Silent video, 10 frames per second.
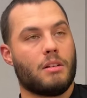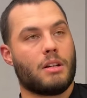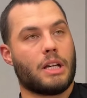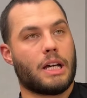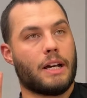
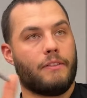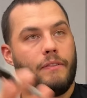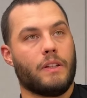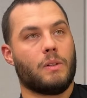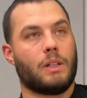I
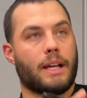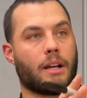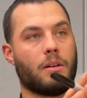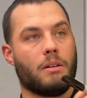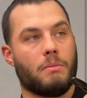feel like
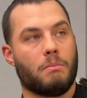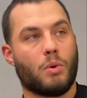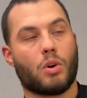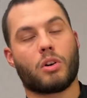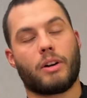
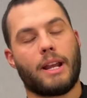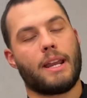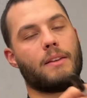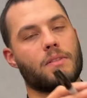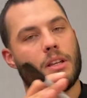more
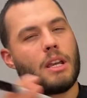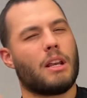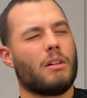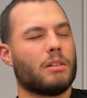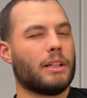creatives are
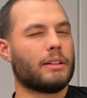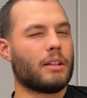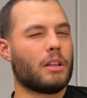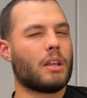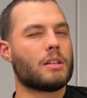getting on
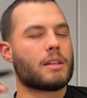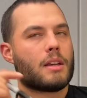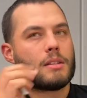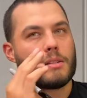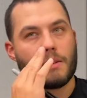LinkedIn these
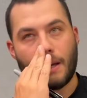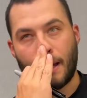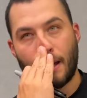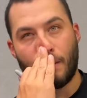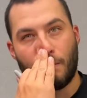days,
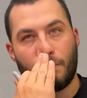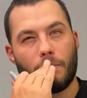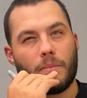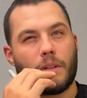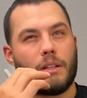
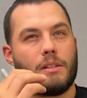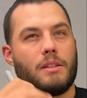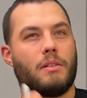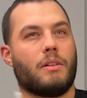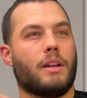
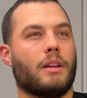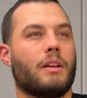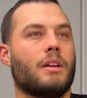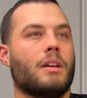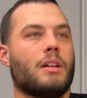considering
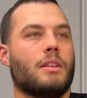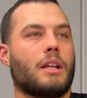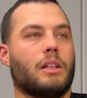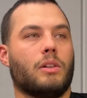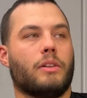that
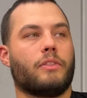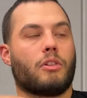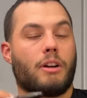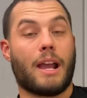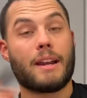a lot of
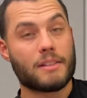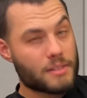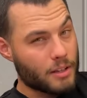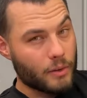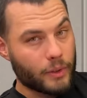creators
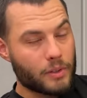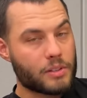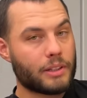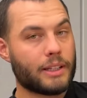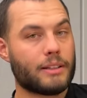are going
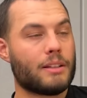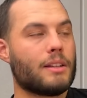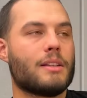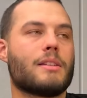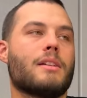onto LinkedIn
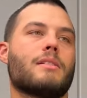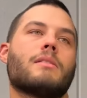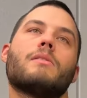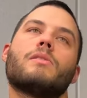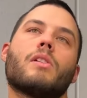these days.
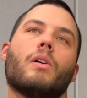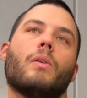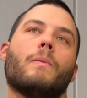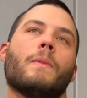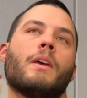
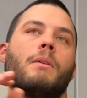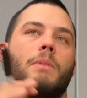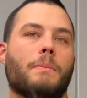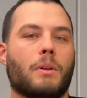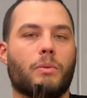So
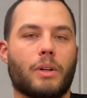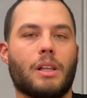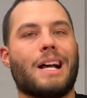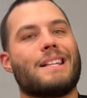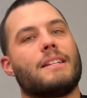people are
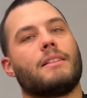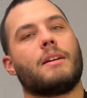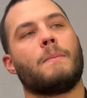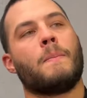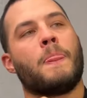realizing
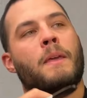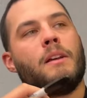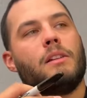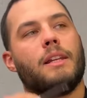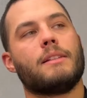that
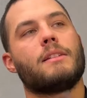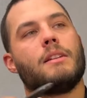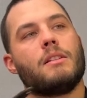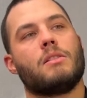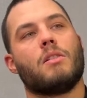LinkedIn
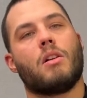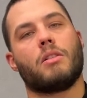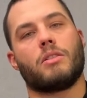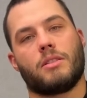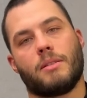is not
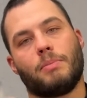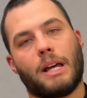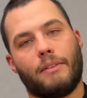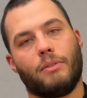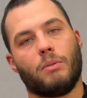just a
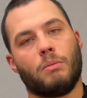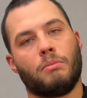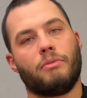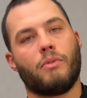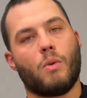platform
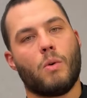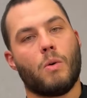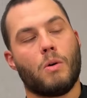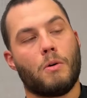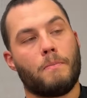for